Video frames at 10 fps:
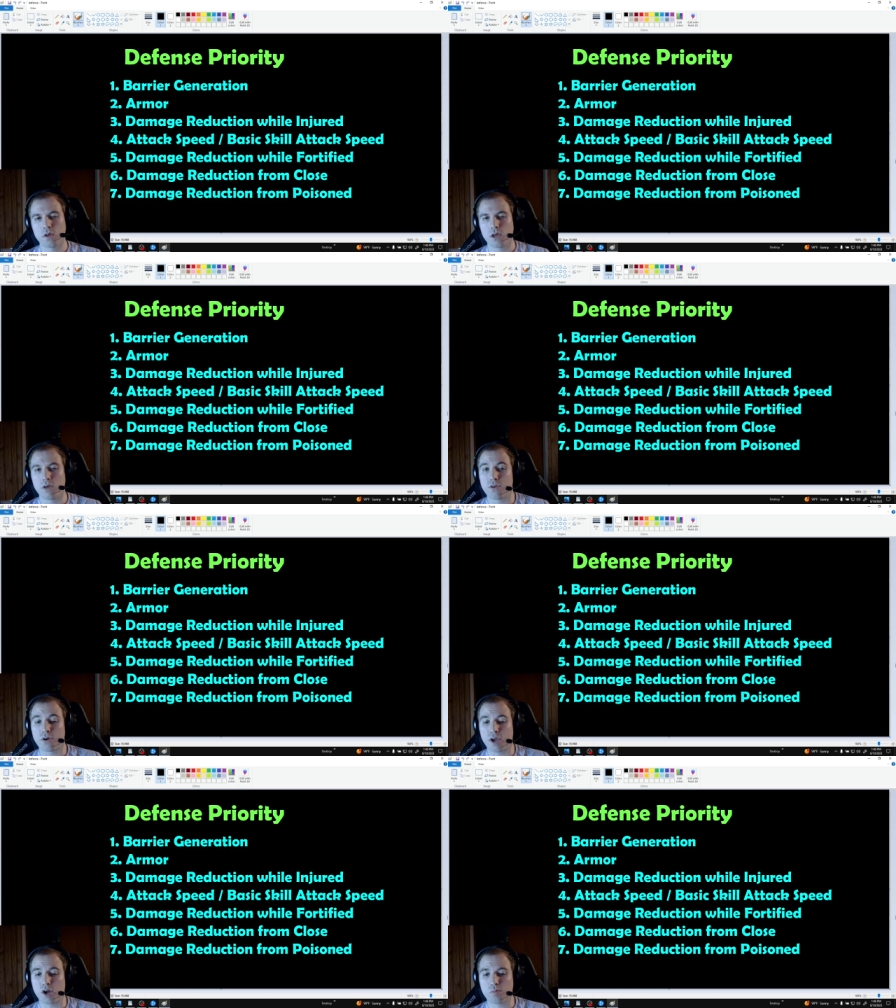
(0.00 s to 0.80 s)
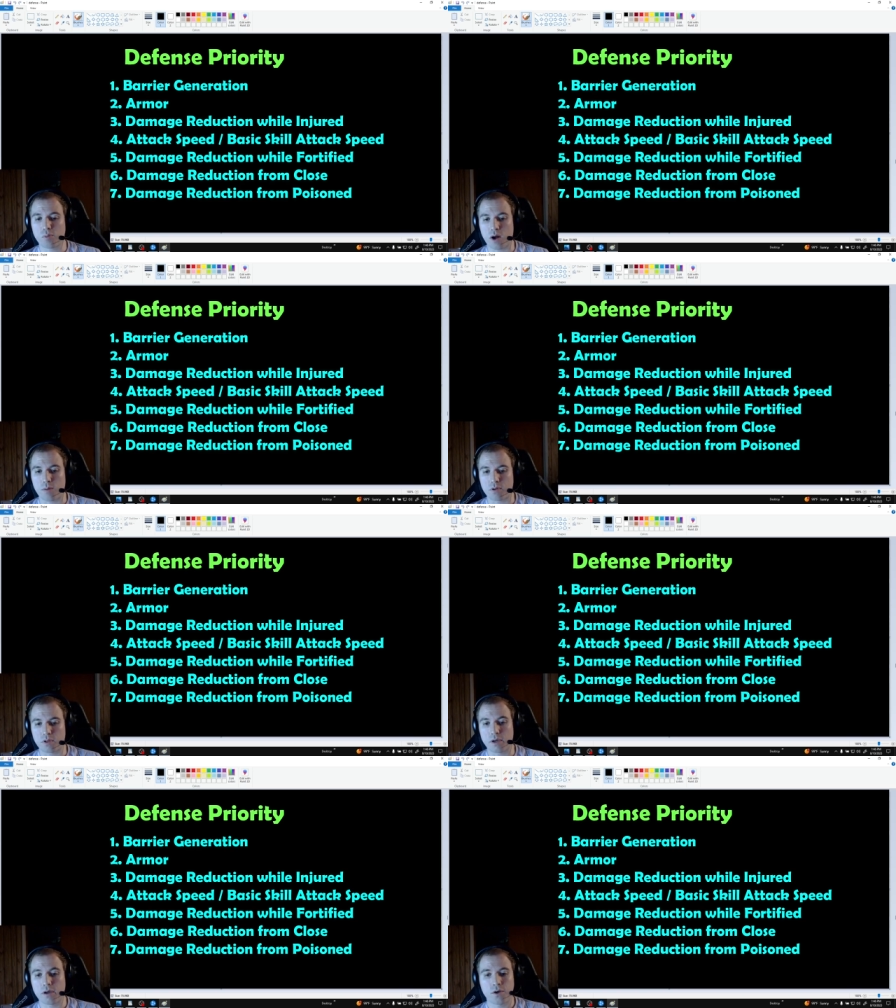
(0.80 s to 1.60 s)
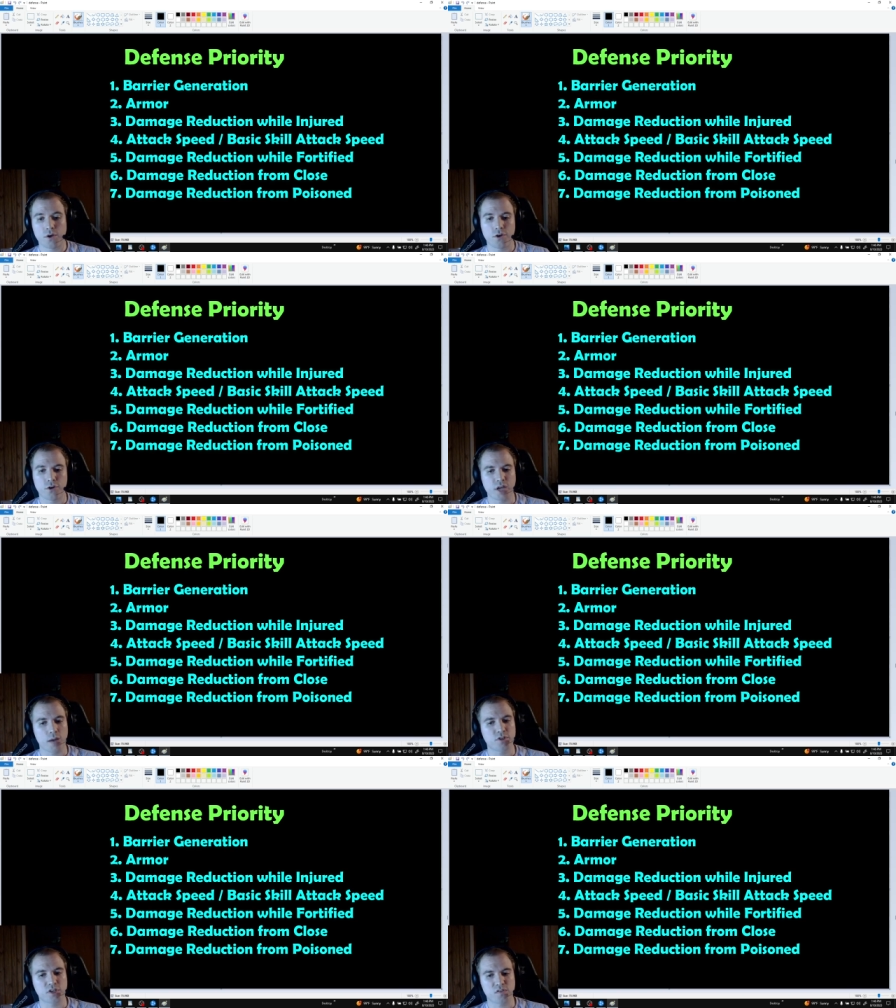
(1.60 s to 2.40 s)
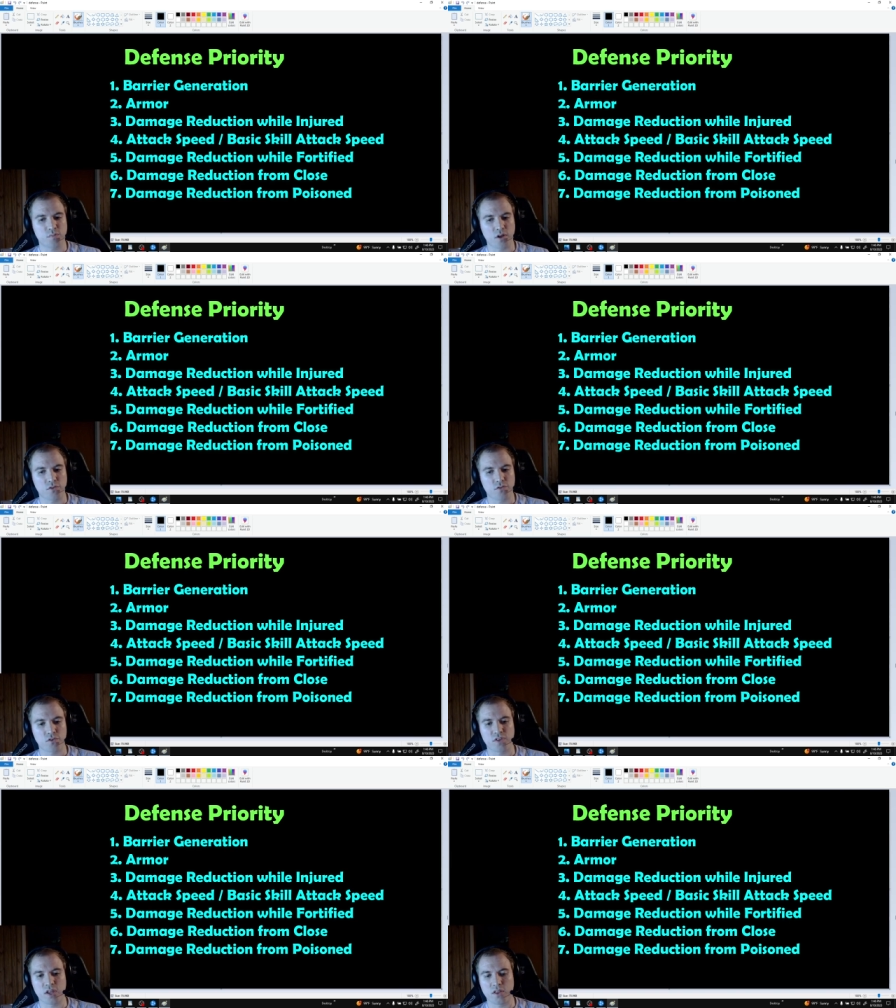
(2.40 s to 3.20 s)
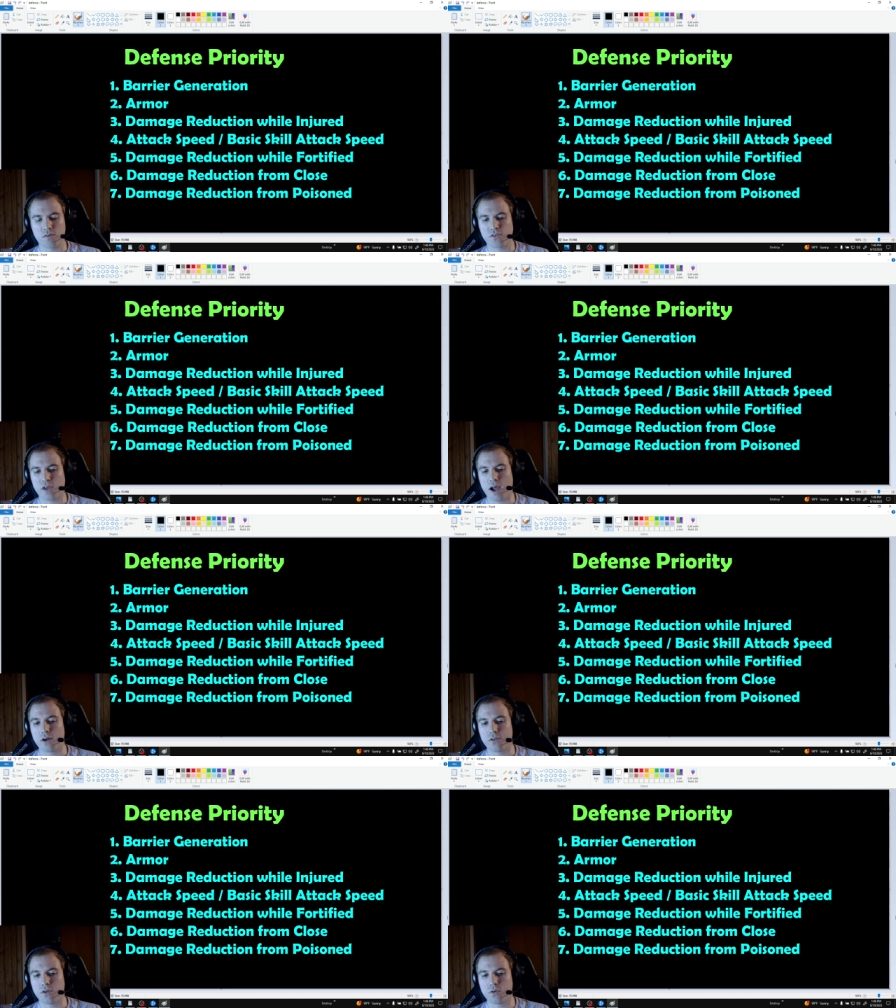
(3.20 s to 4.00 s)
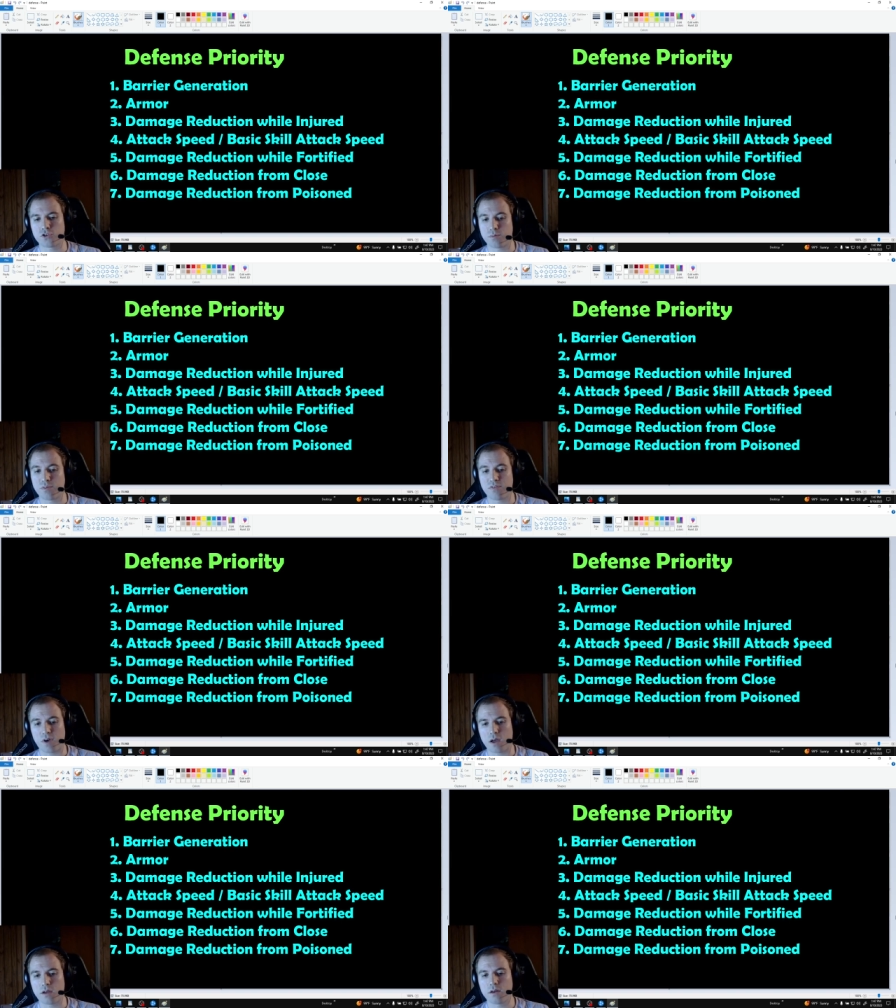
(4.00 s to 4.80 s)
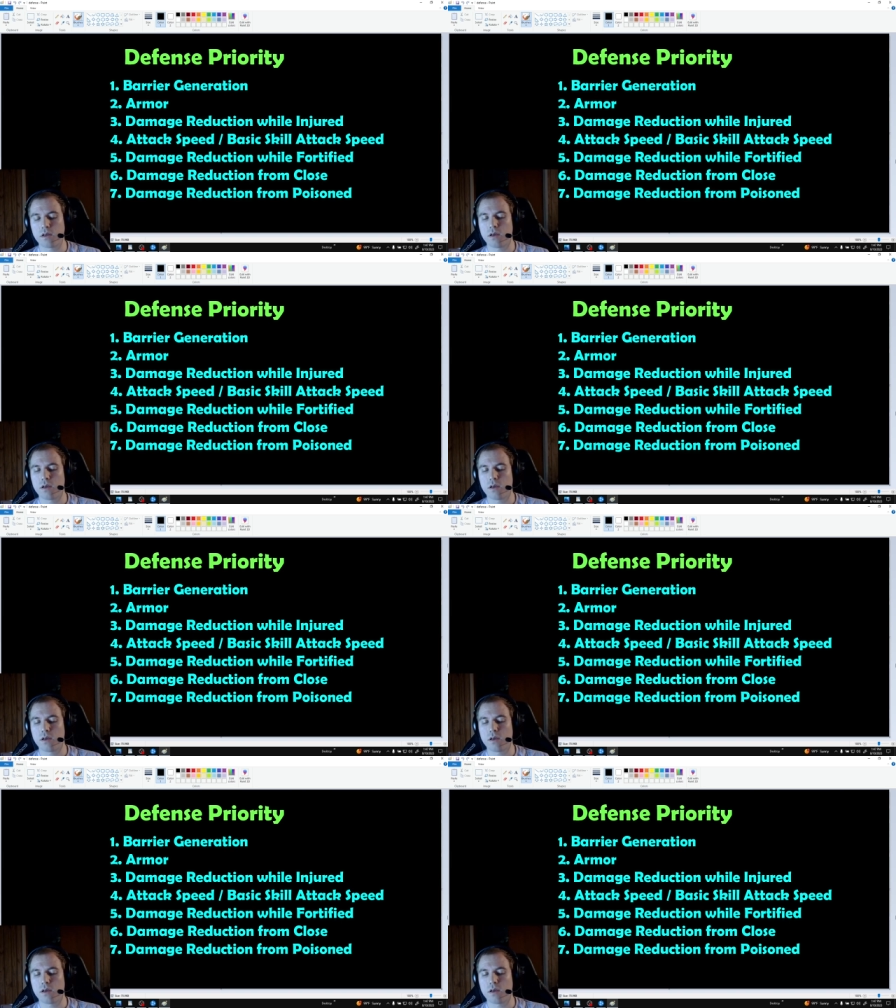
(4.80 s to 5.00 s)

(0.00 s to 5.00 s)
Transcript: If you're geared properly, your damage against monsters 10 levels higher than you should be fine,